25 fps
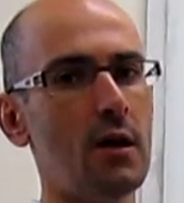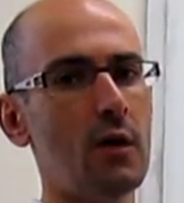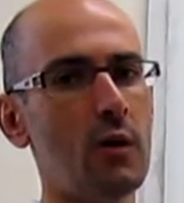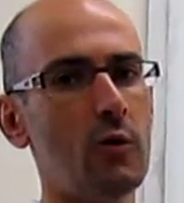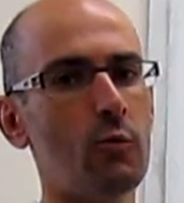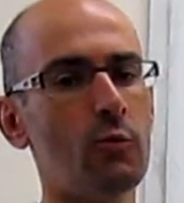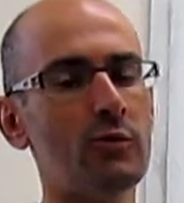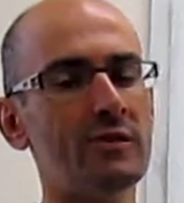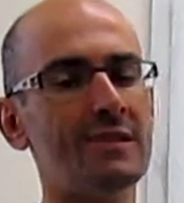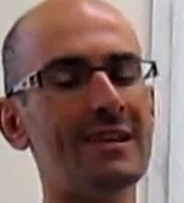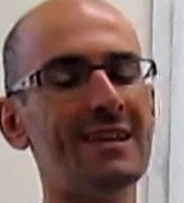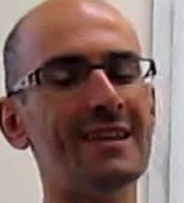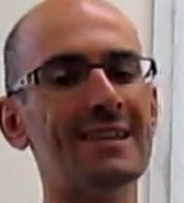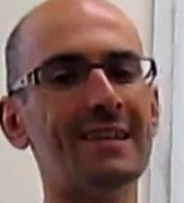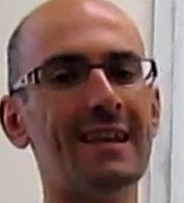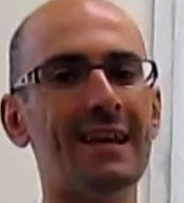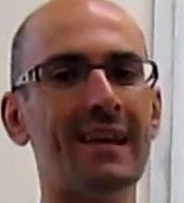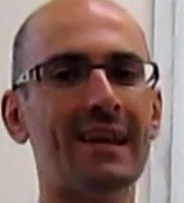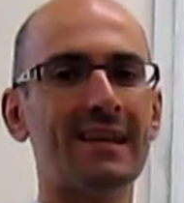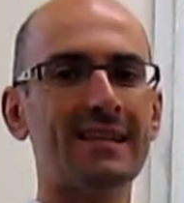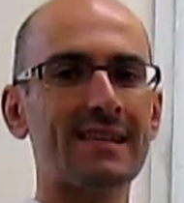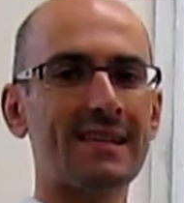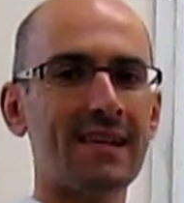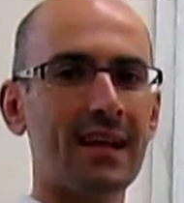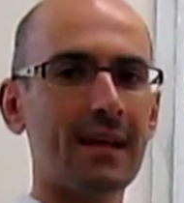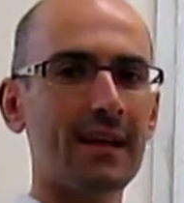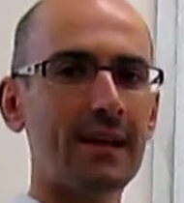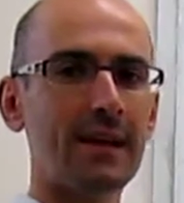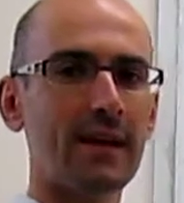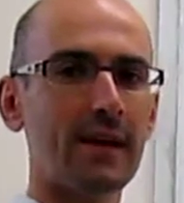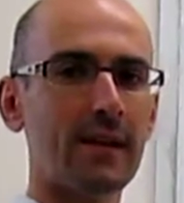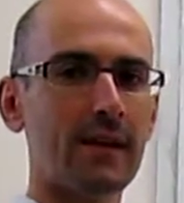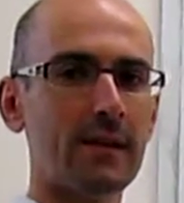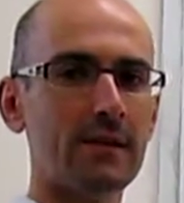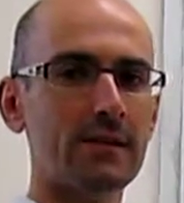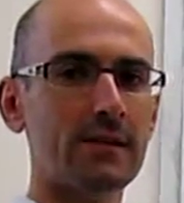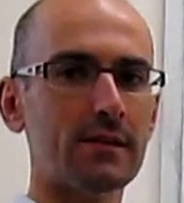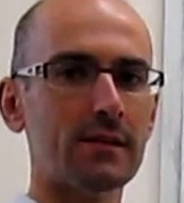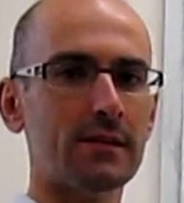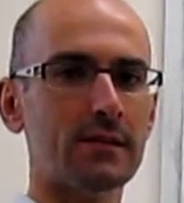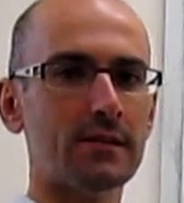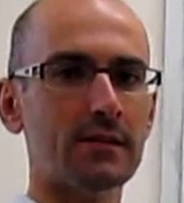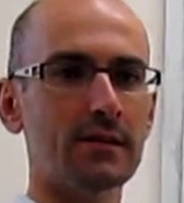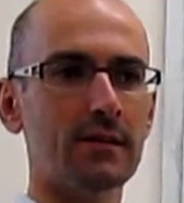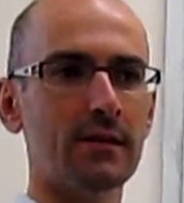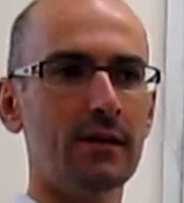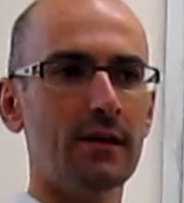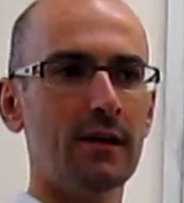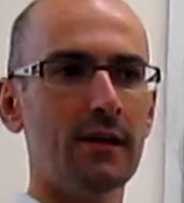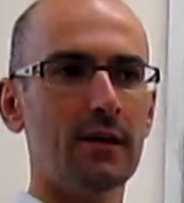which is exactly
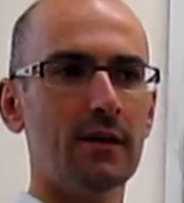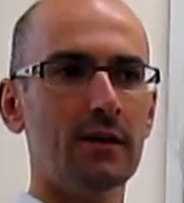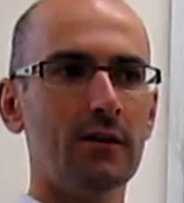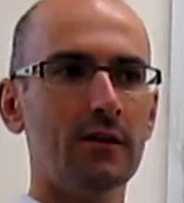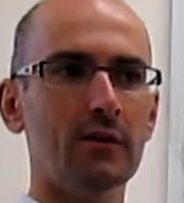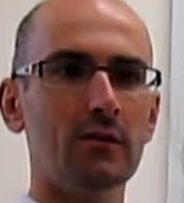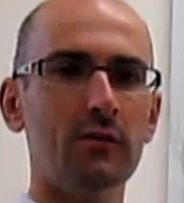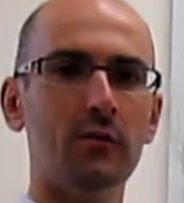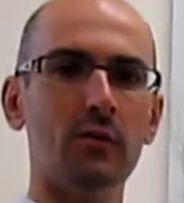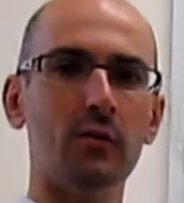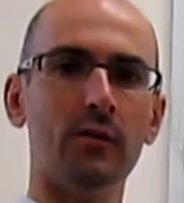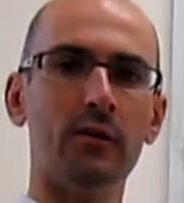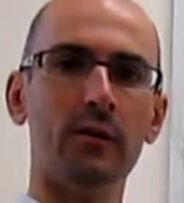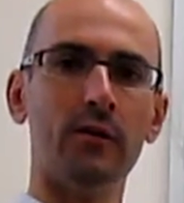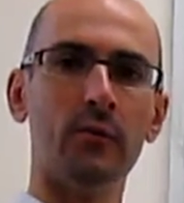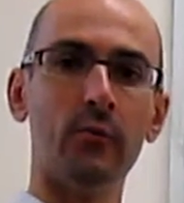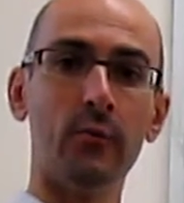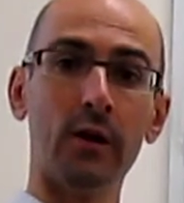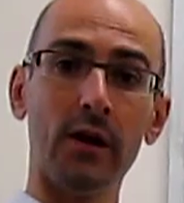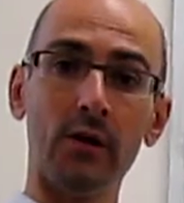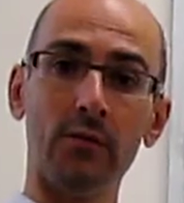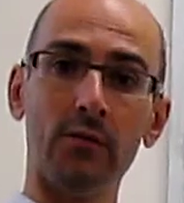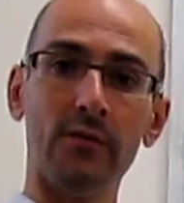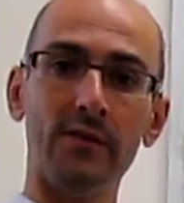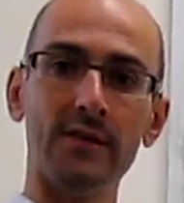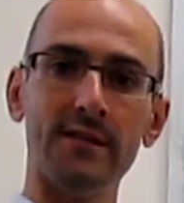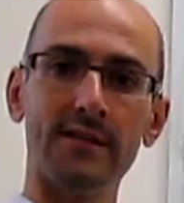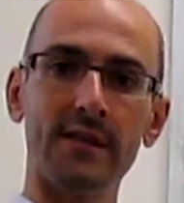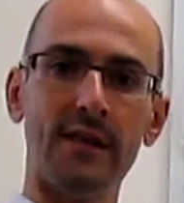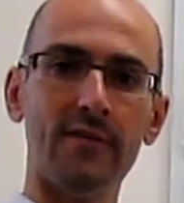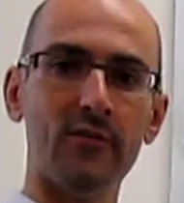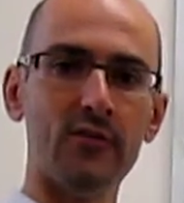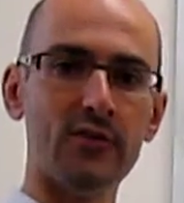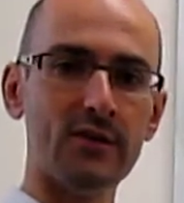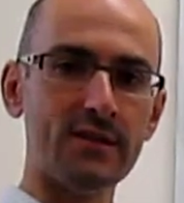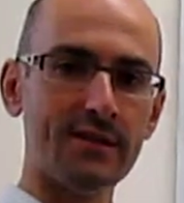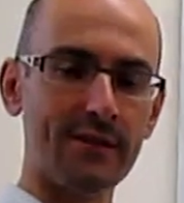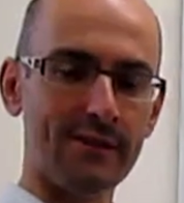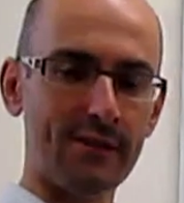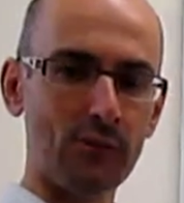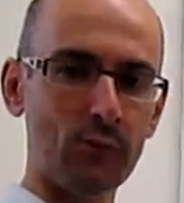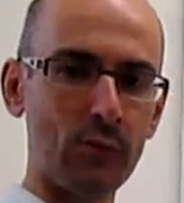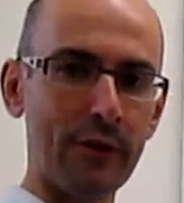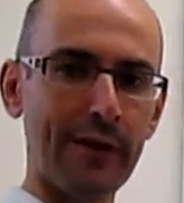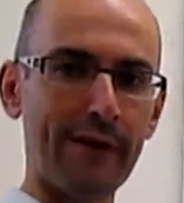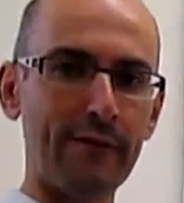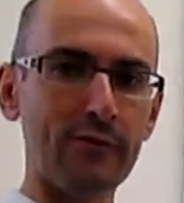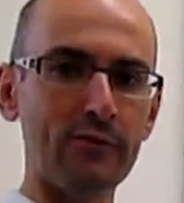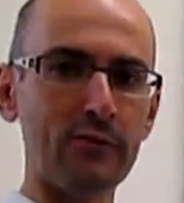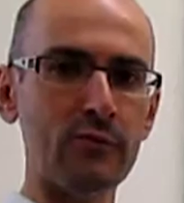identical to the regular standard state that
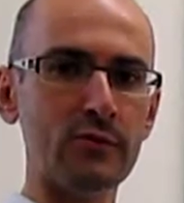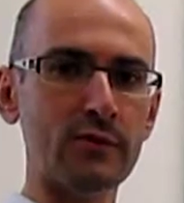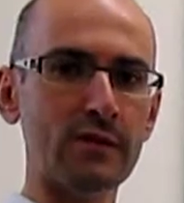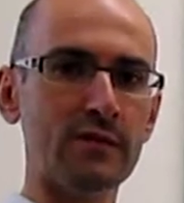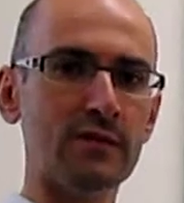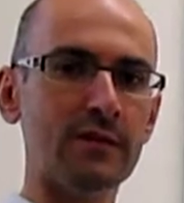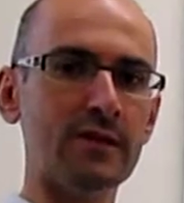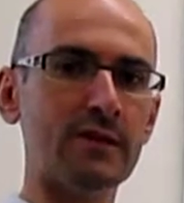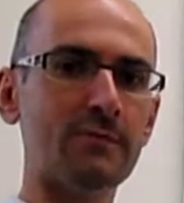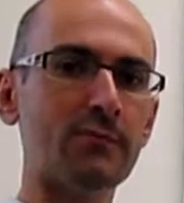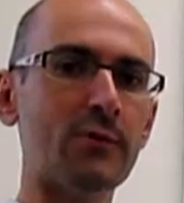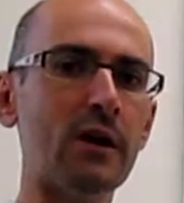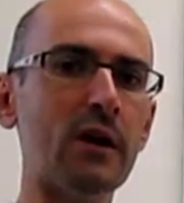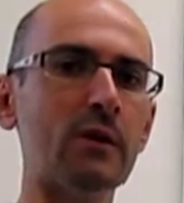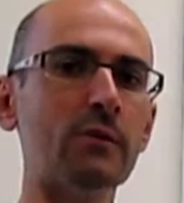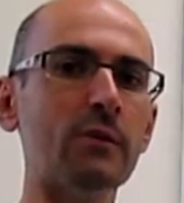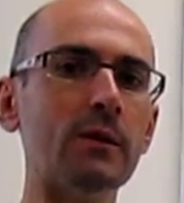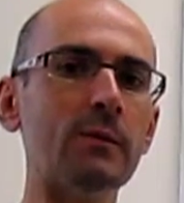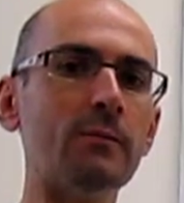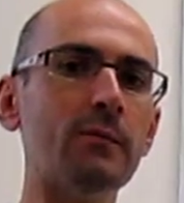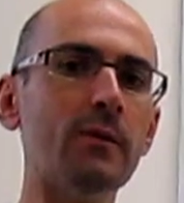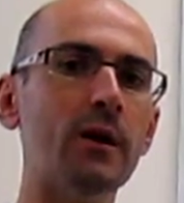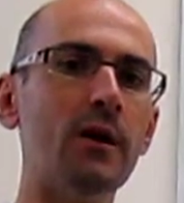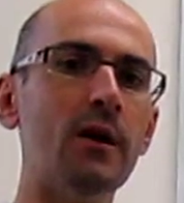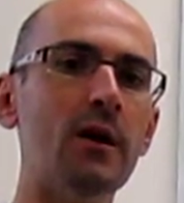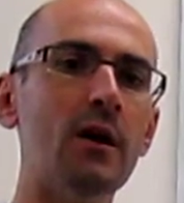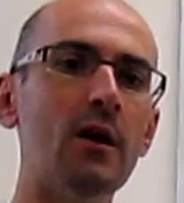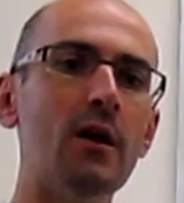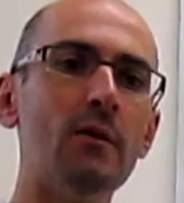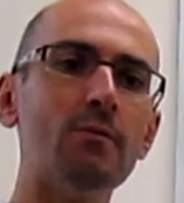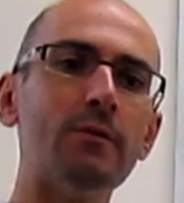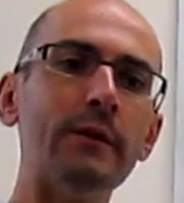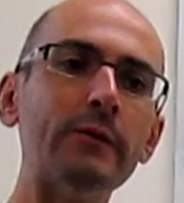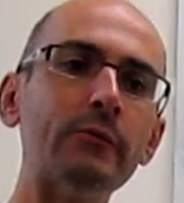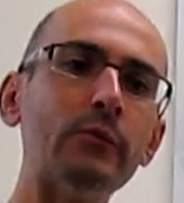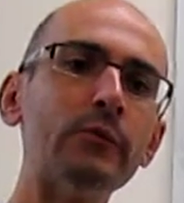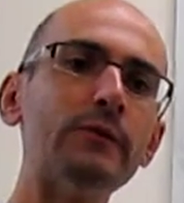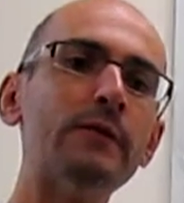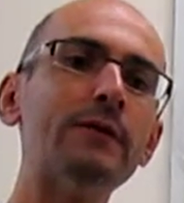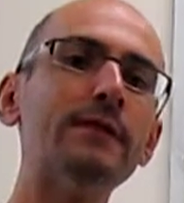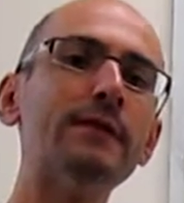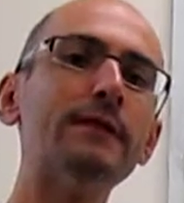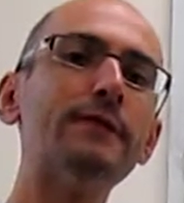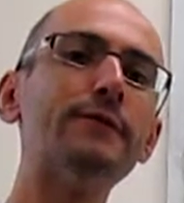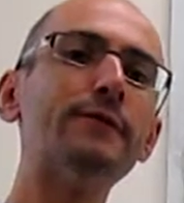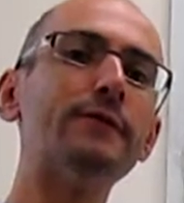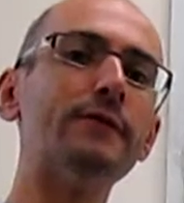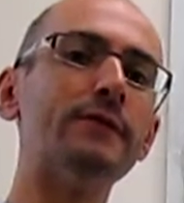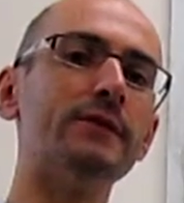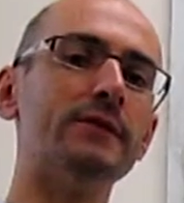we have used in this problem, but with the
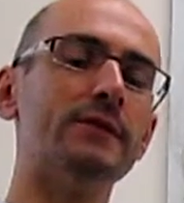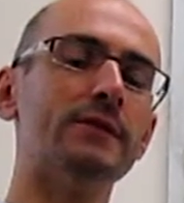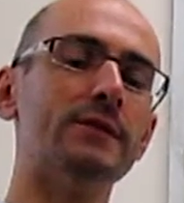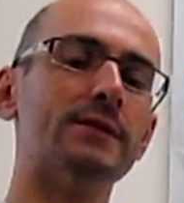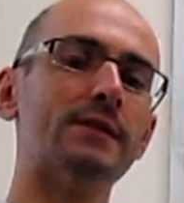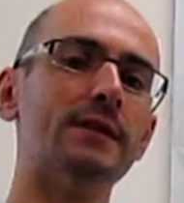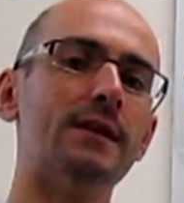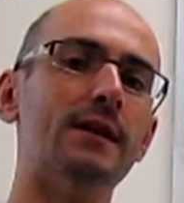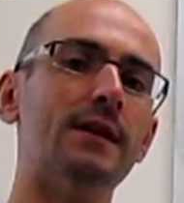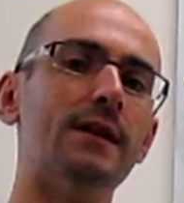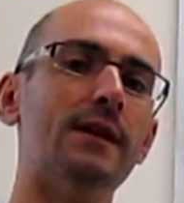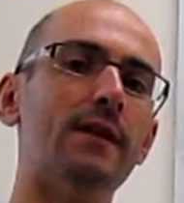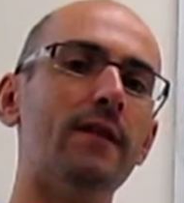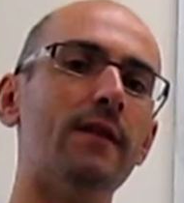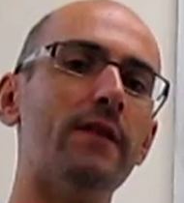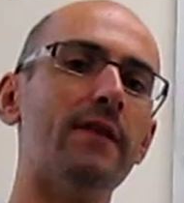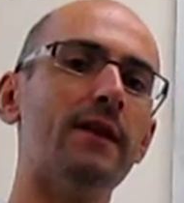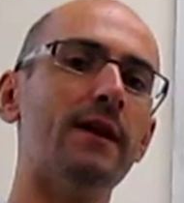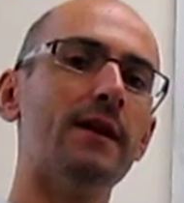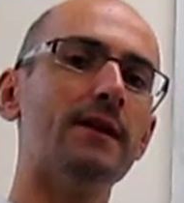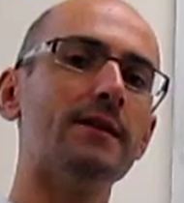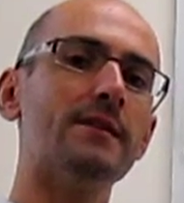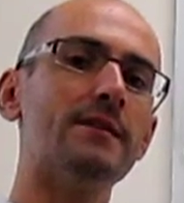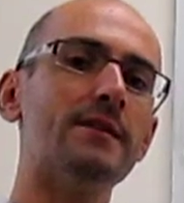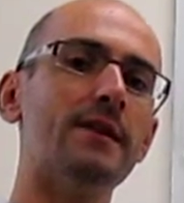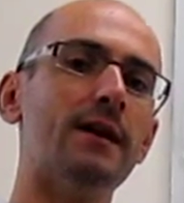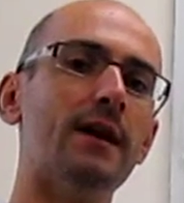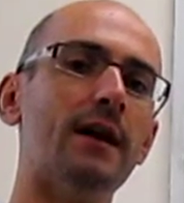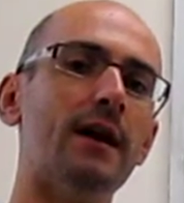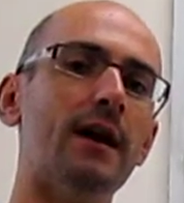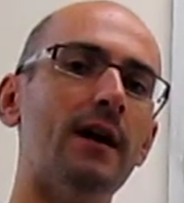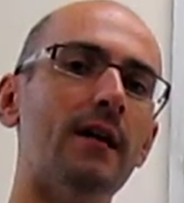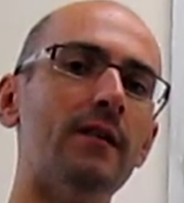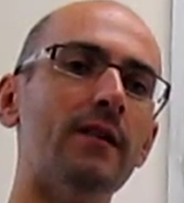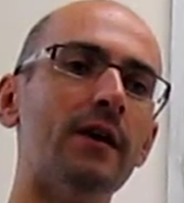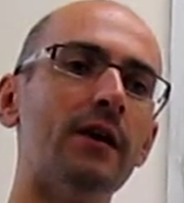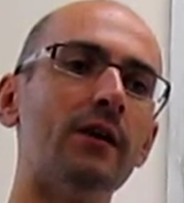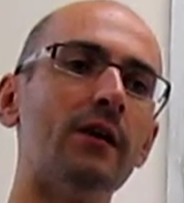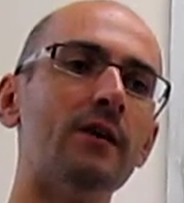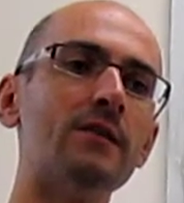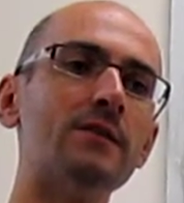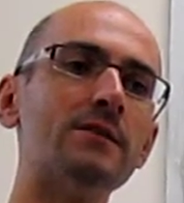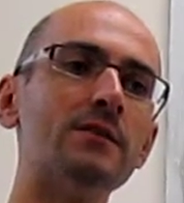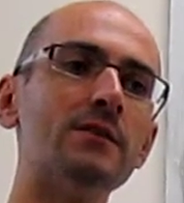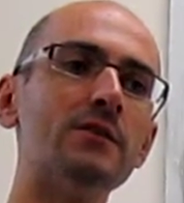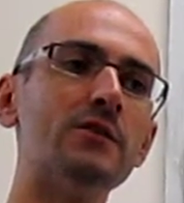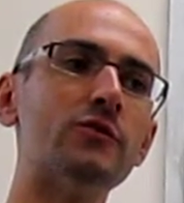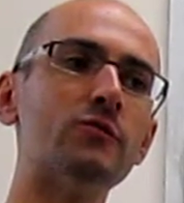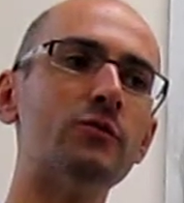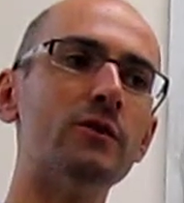difference that uh, the
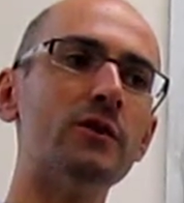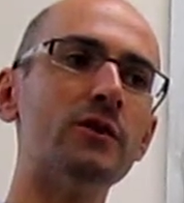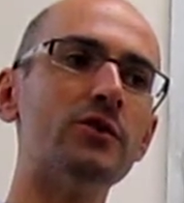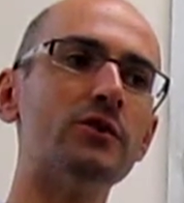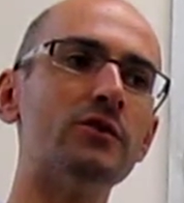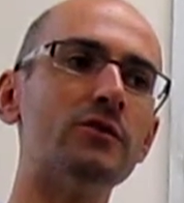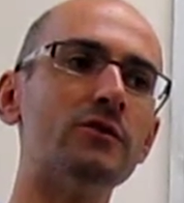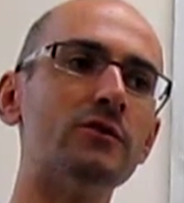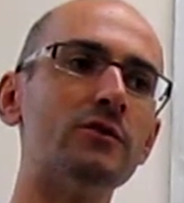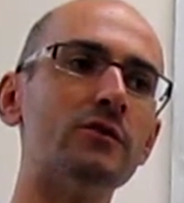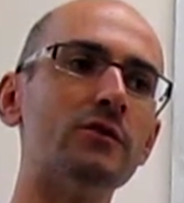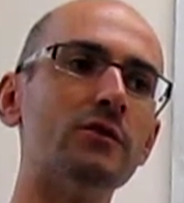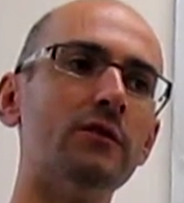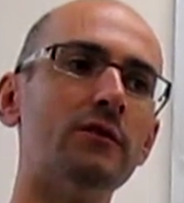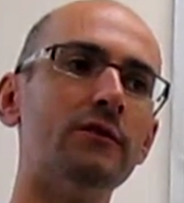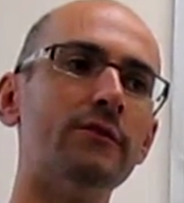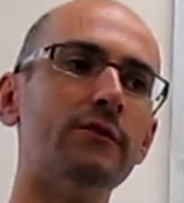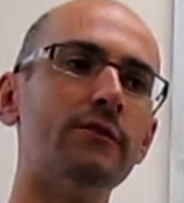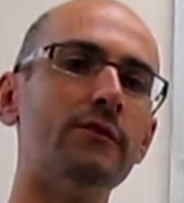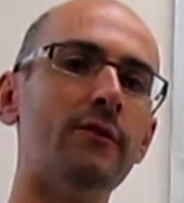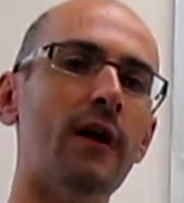concentrations of